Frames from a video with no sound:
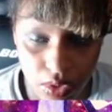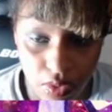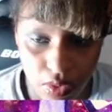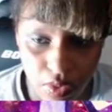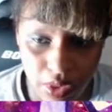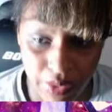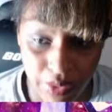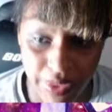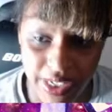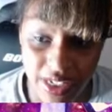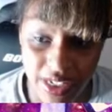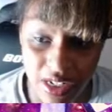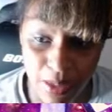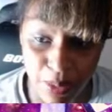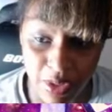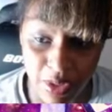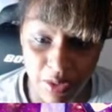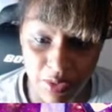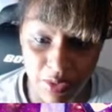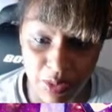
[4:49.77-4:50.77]
Will erase any
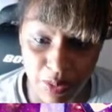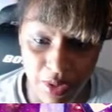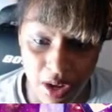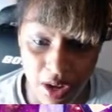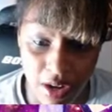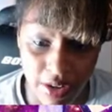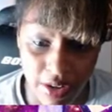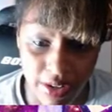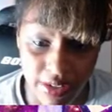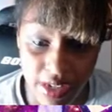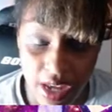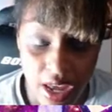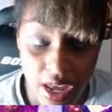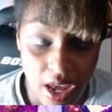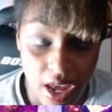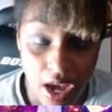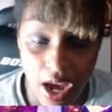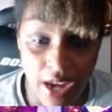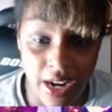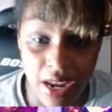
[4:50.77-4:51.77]
previous progress.
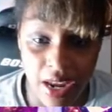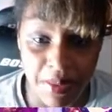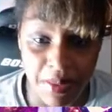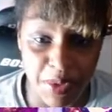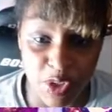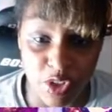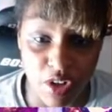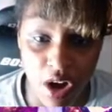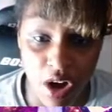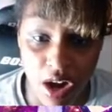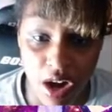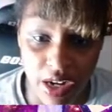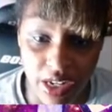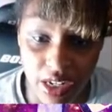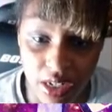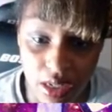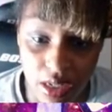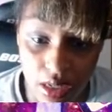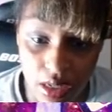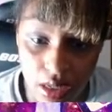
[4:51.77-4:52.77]
I never
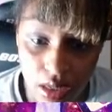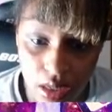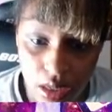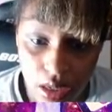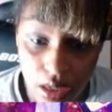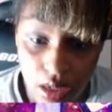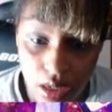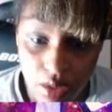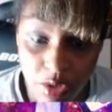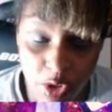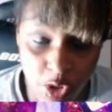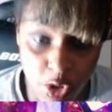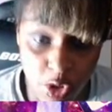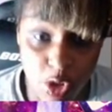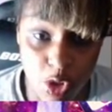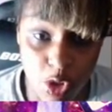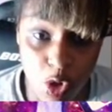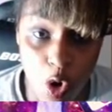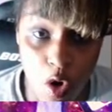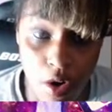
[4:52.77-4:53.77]
started. There's a
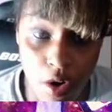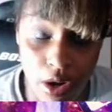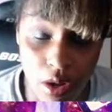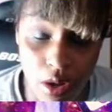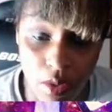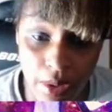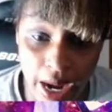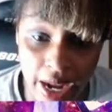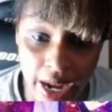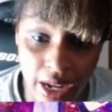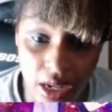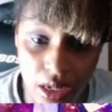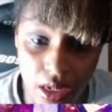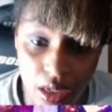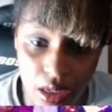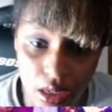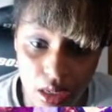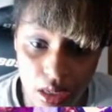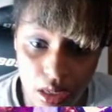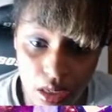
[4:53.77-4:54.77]
tutorial, right?
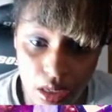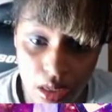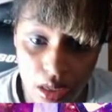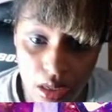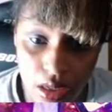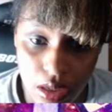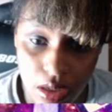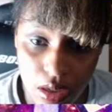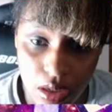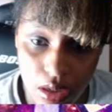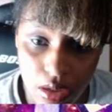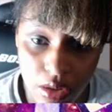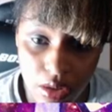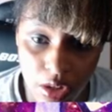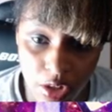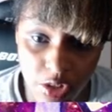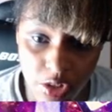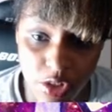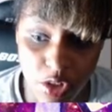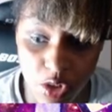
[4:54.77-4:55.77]

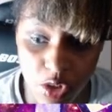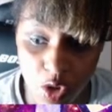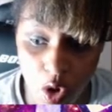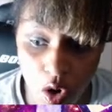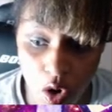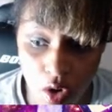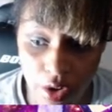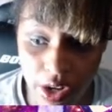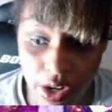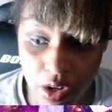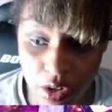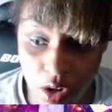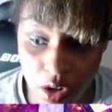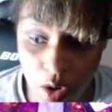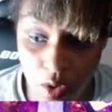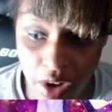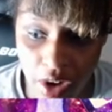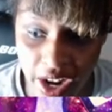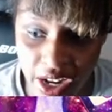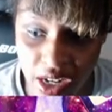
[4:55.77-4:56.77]
There's a tutorial
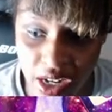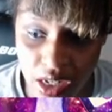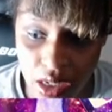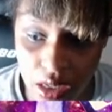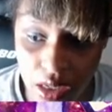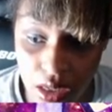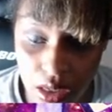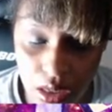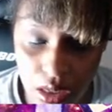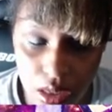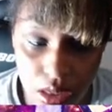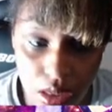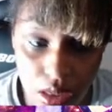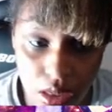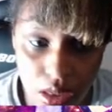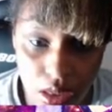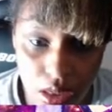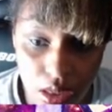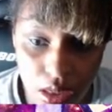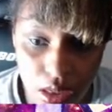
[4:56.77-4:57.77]
though, right?
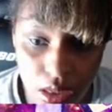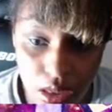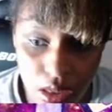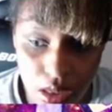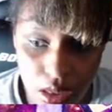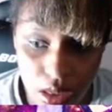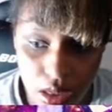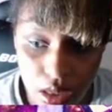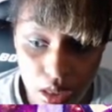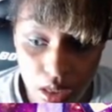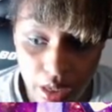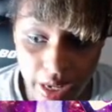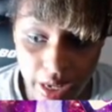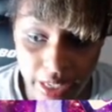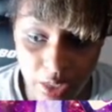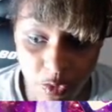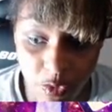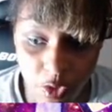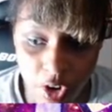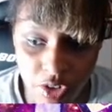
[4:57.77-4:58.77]
Like
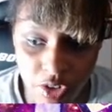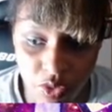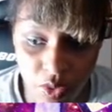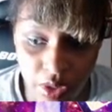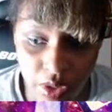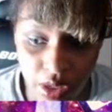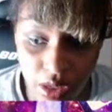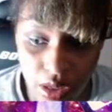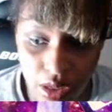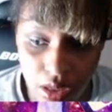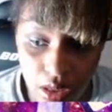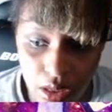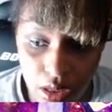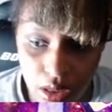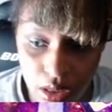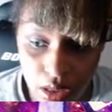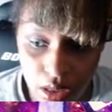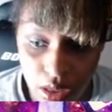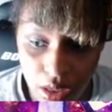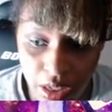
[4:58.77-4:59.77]
the first one?
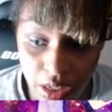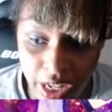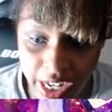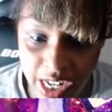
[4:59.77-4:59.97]
Look